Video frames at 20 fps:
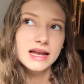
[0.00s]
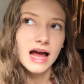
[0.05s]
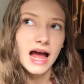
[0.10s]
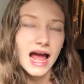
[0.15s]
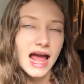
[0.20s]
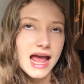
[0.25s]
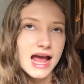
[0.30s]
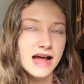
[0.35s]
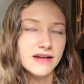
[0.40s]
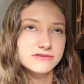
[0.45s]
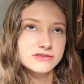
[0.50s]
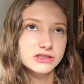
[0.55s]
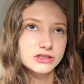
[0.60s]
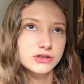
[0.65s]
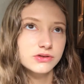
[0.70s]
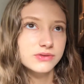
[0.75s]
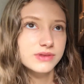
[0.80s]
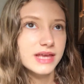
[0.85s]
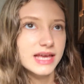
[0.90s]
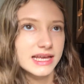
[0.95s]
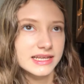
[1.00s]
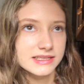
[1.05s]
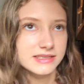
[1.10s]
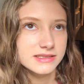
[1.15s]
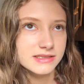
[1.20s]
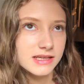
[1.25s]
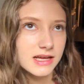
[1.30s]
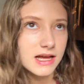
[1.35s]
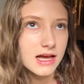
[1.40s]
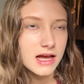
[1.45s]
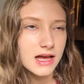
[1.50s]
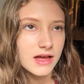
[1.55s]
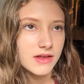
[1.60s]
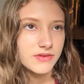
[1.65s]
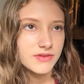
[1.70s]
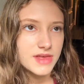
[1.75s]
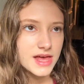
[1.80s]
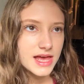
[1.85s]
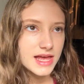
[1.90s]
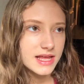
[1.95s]
I have to do this?
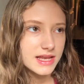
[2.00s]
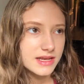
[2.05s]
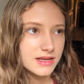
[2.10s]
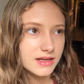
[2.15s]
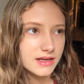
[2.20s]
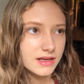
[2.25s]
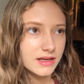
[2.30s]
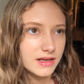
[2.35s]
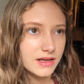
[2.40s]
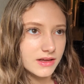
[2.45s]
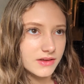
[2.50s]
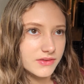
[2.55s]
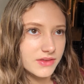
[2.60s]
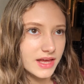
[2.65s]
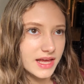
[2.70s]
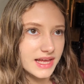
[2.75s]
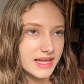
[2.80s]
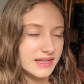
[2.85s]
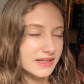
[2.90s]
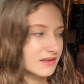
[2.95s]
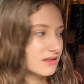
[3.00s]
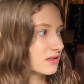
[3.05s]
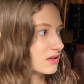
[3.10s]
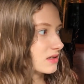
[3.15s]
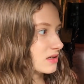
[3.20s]
Then, then